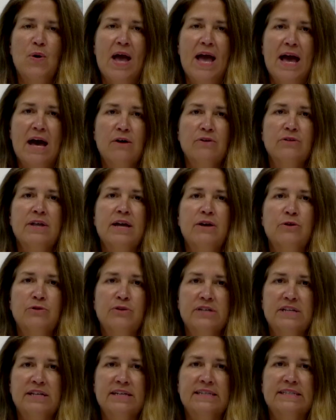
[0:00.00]
how they are
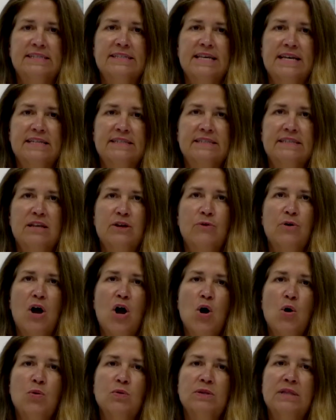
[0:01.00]
to access their
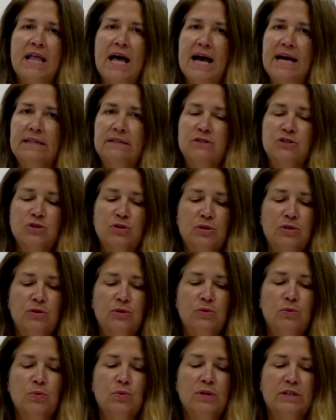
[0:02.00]
online
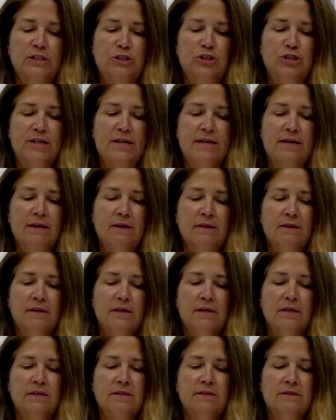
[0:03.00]
Schoology
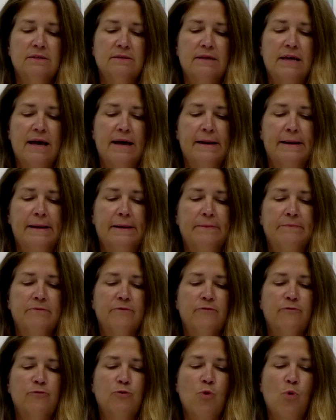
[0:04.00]
um,
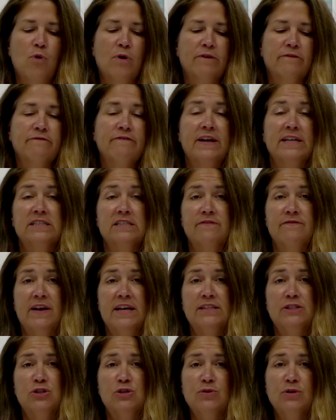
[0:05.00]
for
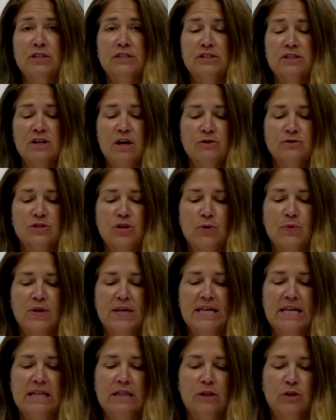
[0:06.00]
face-to-face -face students and also
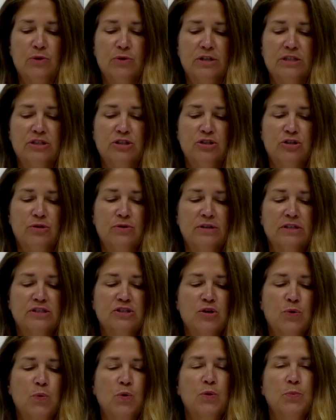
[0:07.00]
e-learning students,
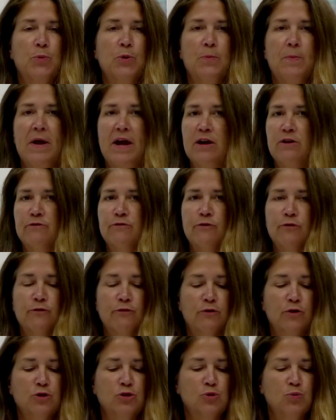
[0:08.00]
so we're prepared for
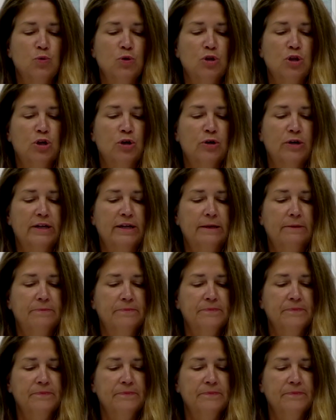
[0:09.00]
virtual learning.